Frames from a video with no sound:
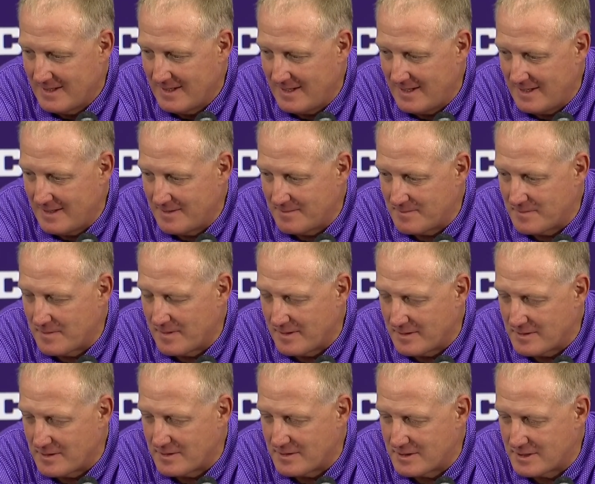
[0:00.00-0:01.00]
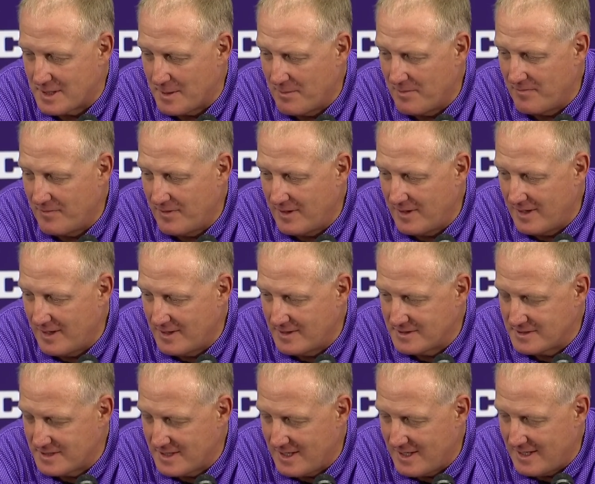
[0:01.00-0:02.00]
uh, some of it
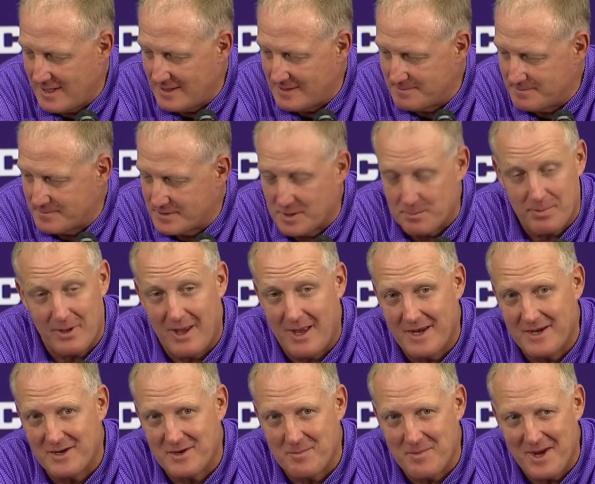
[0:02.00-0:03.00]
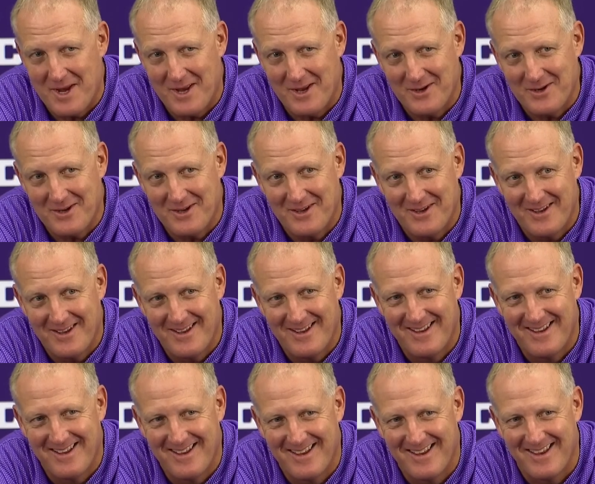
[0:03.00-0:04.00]
is um, supply and demand,
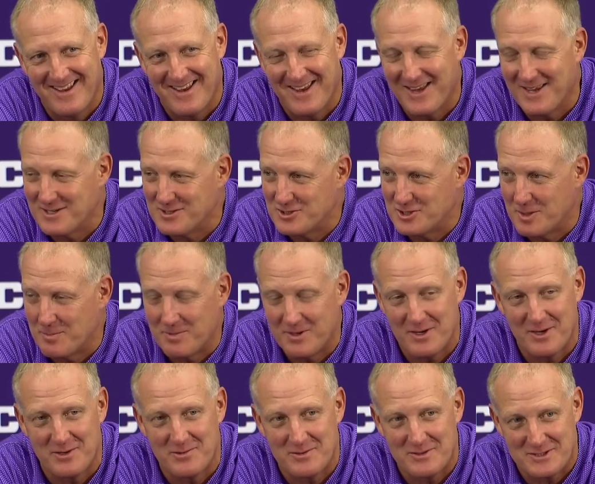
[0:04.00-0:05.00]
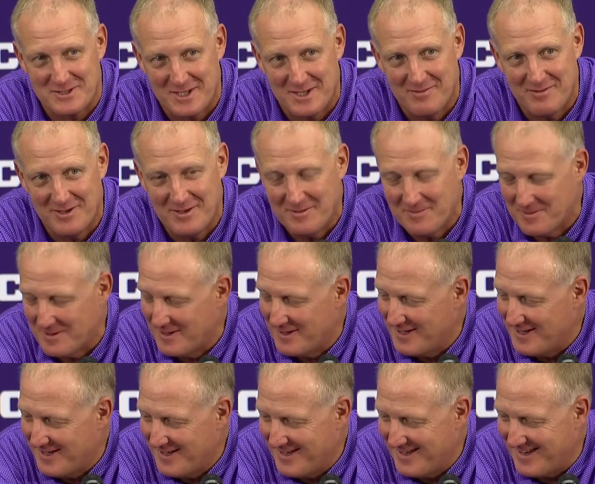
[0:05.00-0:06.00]
and shipping and receiving,
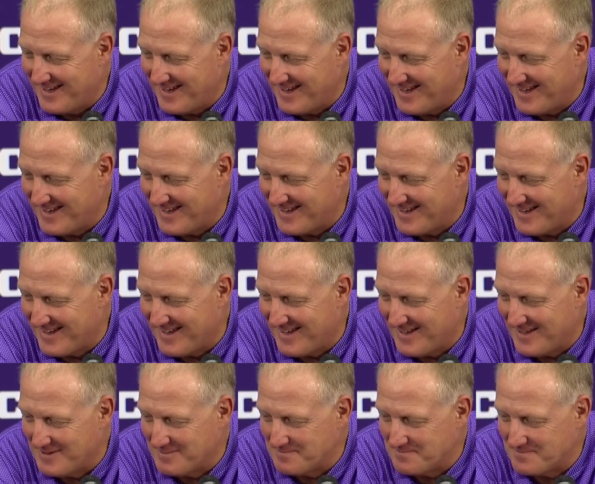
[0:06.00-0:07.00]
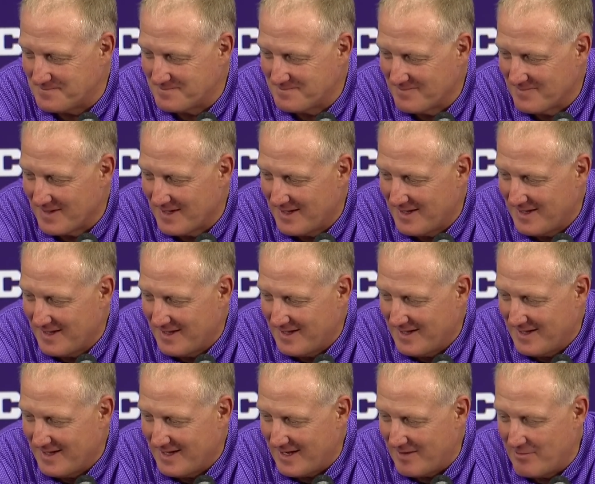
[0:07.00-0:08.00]
and um,
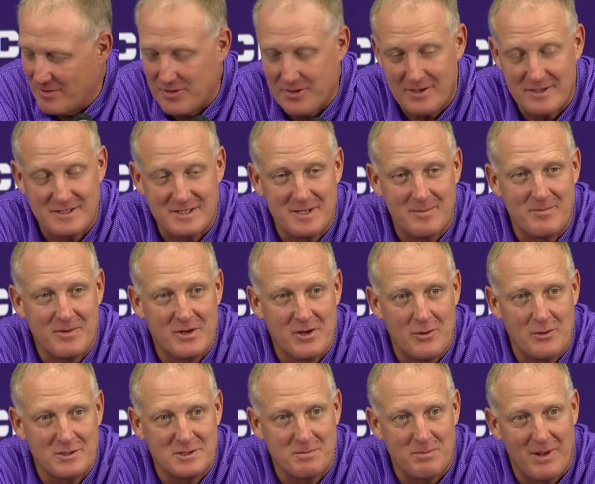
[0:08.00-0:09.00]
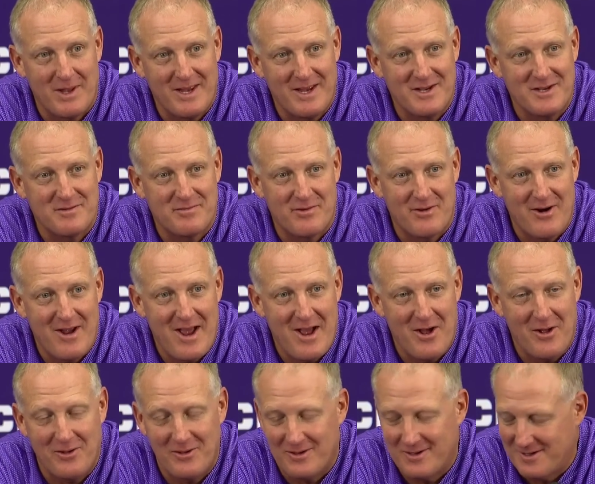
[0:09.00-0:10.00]
everything seemed to go as planned for
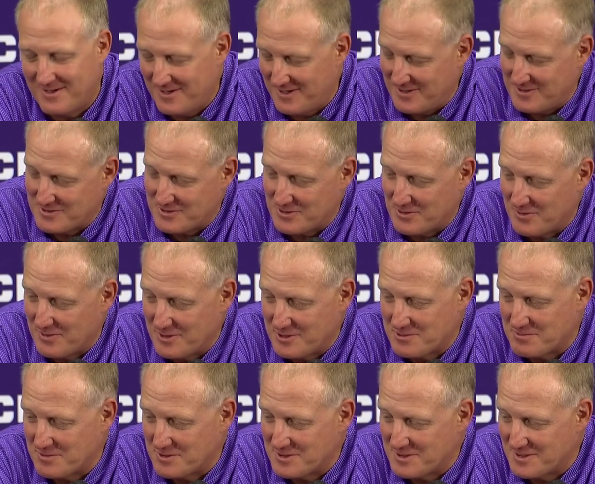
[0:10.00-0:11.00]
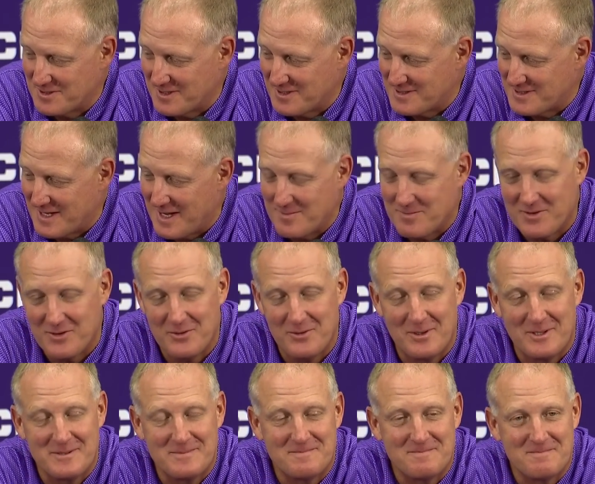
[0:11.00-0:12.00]
Al, and so this was the time to do
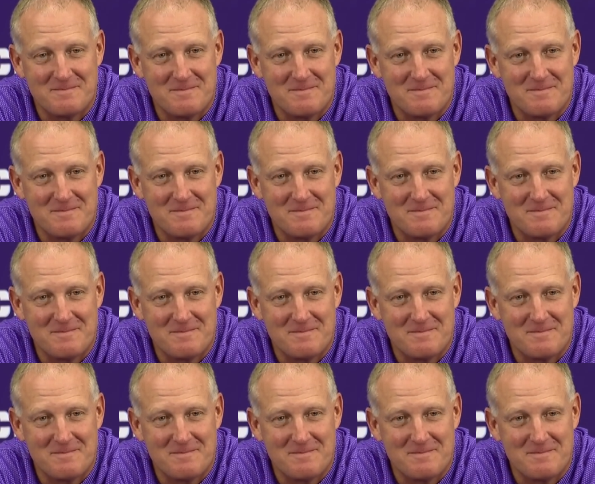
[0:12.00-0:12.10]
it.